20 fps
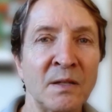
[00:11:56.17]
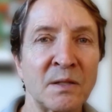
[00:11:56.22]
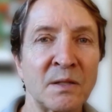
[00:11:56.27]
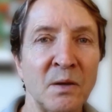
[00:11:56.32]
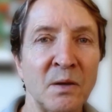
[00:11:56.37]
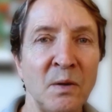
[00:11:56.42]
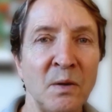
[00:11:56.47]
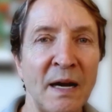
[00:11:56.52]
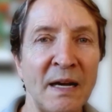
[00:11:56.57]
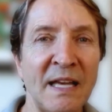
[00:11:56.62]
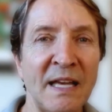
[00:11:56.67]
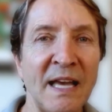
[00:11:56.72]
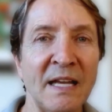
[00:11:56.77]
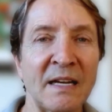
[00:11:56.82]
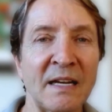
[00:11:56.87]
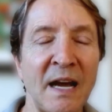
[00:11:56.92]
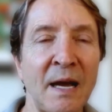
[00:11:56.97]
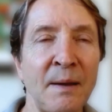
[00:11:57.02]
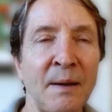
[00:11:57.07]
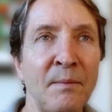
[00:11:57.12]
So
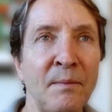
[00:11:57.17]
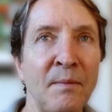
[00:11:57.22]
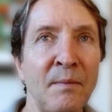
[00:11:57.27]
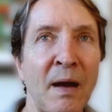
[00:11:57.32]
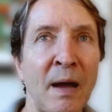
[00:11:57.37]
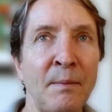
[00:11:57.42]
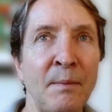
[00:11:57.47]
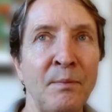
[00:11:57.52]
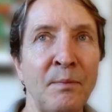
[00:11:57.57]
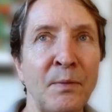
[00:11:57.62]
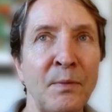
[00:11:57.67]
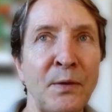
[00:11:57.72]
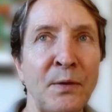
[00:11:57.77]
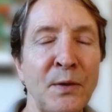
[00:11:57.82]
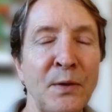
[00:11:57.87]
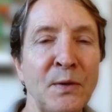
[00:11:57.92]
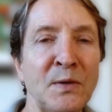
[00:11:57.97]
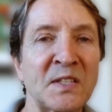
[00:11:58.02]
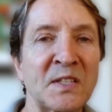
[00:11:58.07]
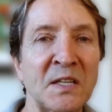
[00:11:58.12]
again, I'm
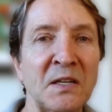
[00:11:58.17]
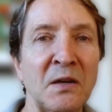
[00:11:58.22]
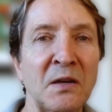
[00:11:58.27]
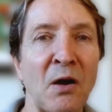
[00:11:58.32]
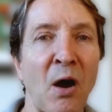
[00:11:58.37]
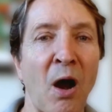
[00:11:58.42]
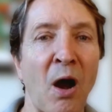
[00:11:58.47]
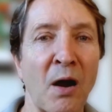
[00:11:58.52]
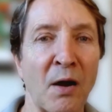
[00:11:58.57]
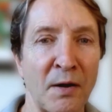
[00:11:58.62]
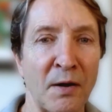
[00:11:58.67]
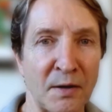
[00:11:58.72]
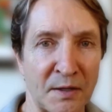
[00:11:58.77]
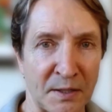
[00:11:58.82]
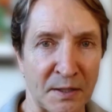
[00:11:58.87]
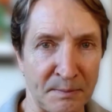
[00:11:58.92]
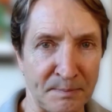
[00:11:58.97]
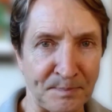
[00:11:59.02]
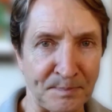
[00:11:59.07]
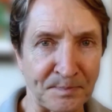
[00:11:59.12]
using
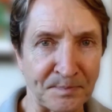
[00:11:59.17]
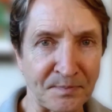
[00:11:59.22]
art